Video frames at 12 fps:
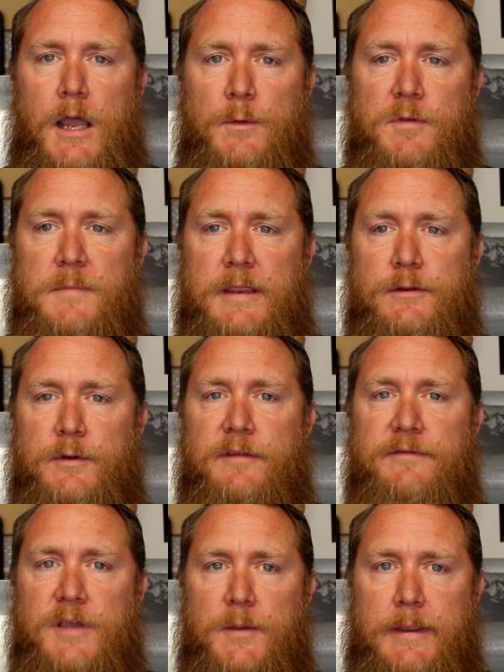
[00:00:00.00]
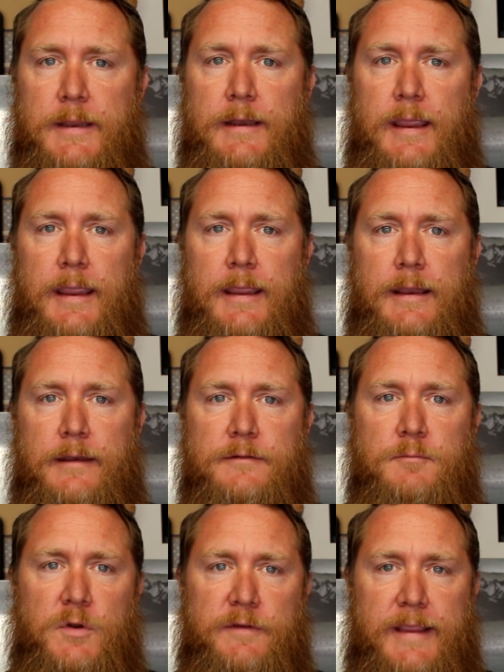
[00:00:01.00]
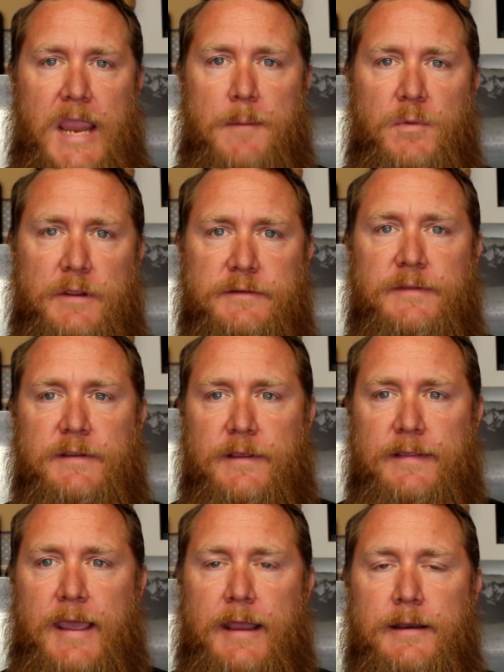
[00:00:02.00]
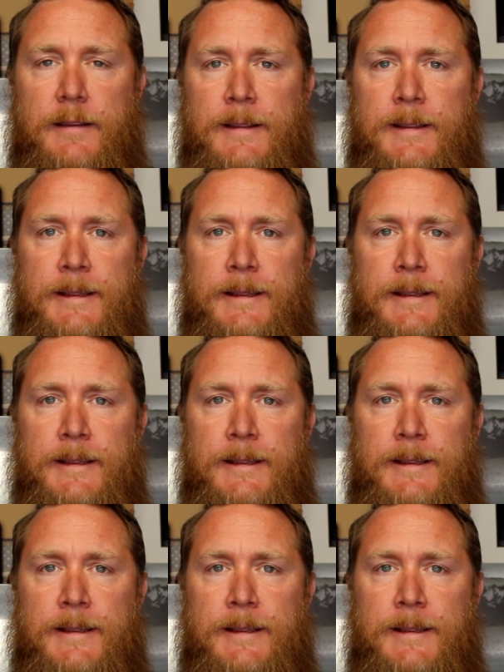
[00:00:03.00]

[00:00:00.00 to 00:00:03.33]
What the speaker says: With me doing the filming and moving cameras and things like that,